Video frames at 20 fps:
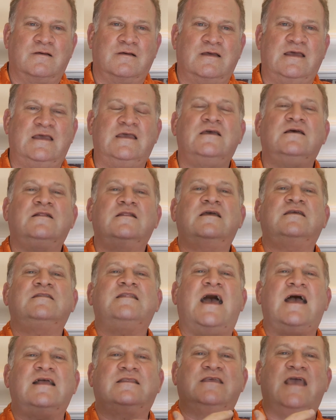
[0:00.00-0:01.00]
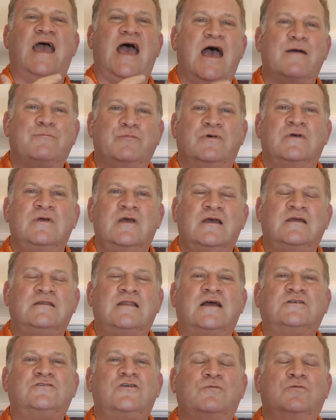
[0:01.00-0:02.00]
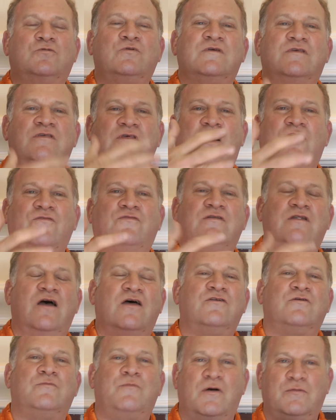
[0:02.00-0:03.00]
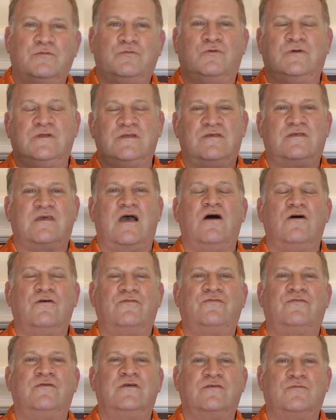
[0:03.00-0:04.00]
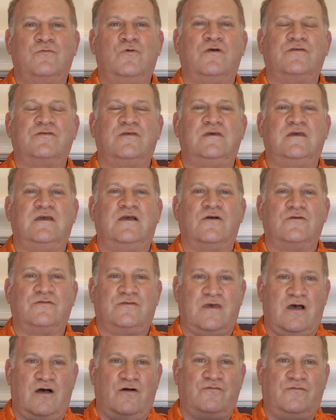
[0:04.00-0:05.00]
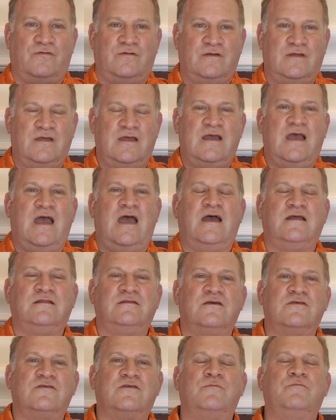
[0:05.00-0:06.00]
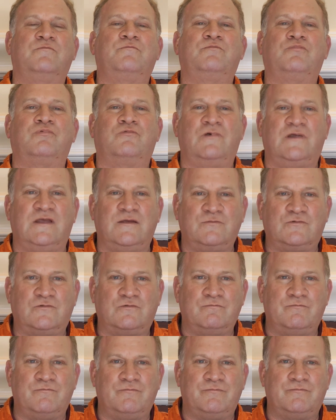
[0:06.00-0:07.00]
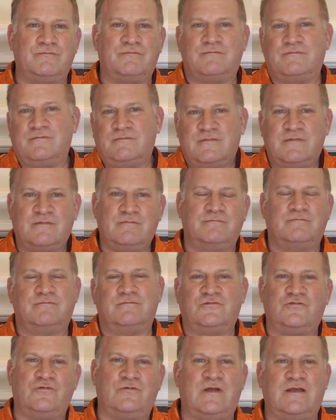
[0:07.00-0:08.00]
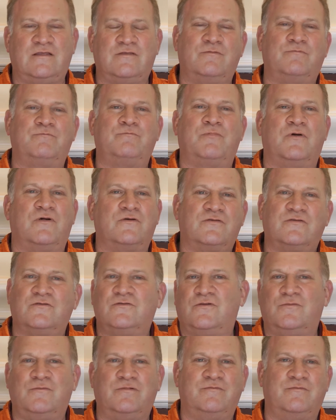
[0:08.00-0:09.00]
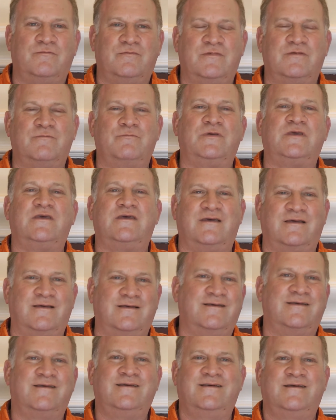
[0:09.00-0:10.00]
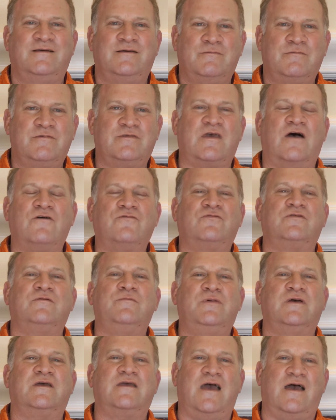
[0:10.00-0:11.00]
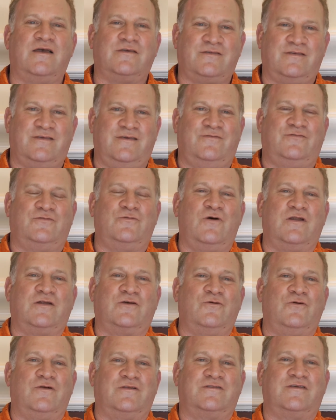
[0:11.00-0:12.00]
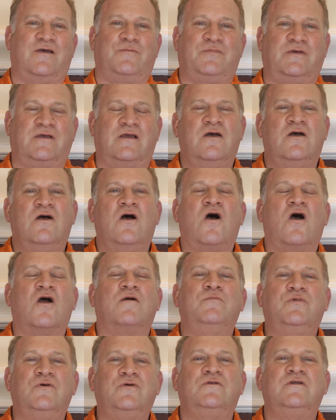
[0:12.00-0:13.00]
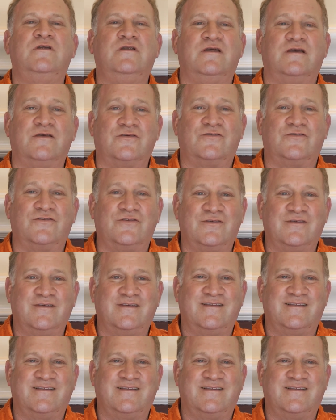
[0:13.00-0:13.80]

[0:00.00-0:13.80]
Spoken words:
Healing that gap, not just between self and other, but between self, small ego self, and the supreme transpersonal being, self with big S, if you want to call it something, our Buddha-ness,